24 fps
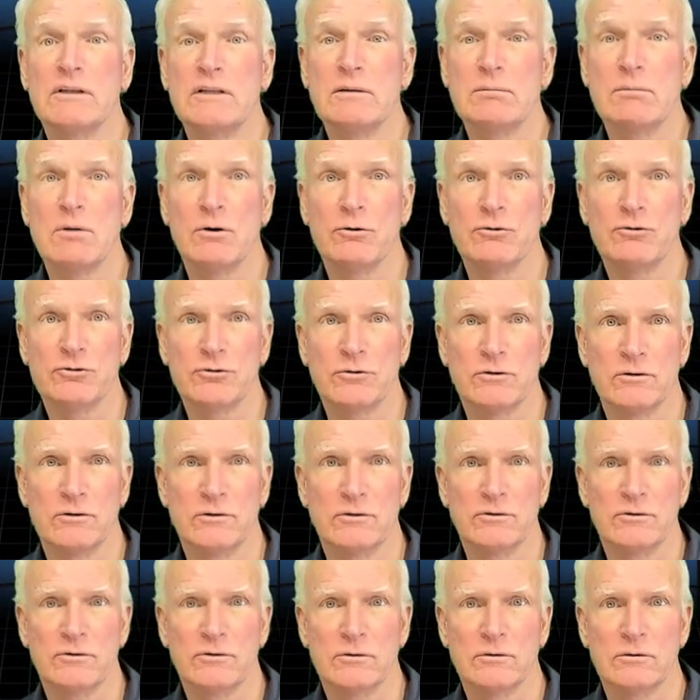
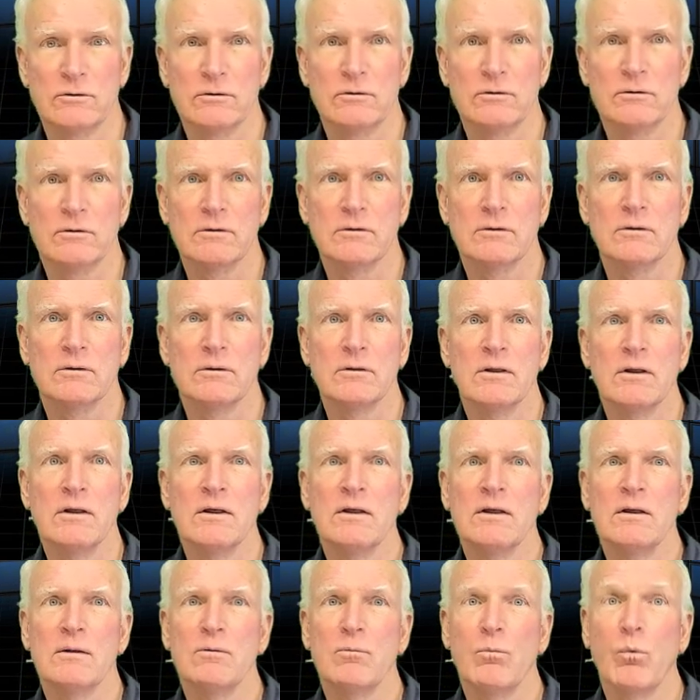emotions.
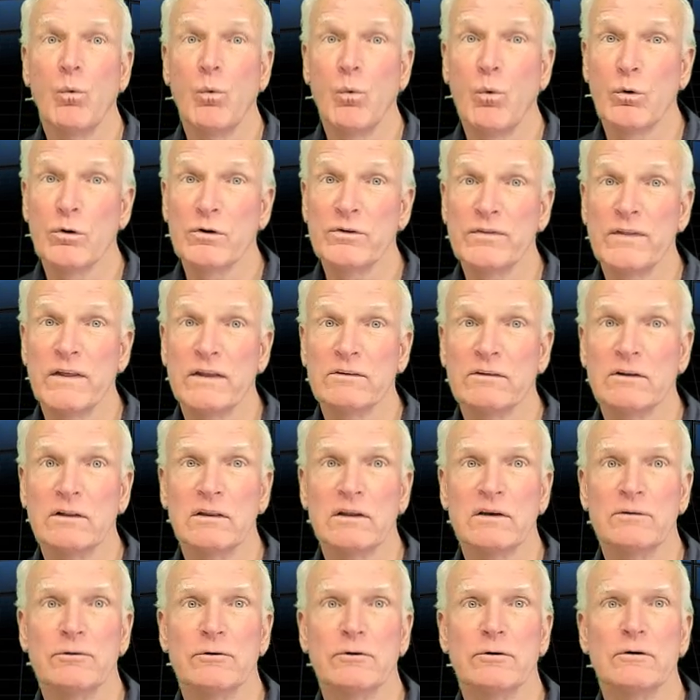Warn, then
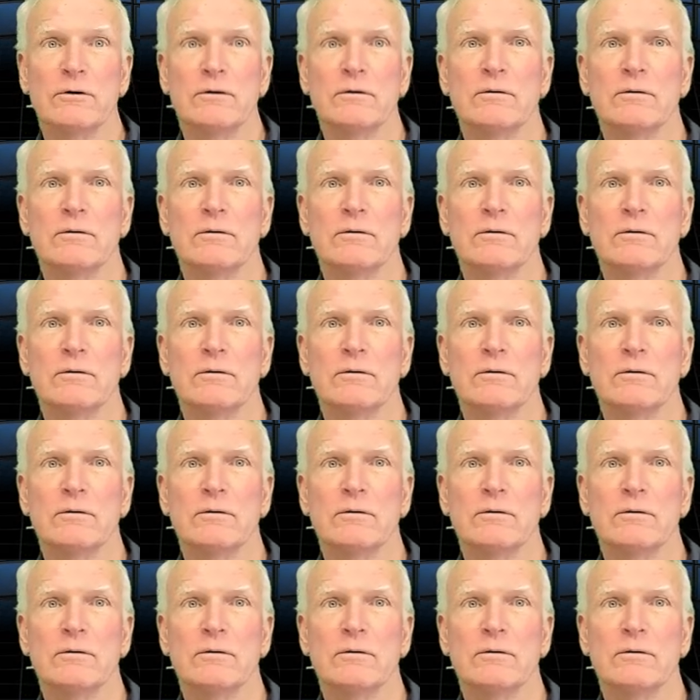deliver.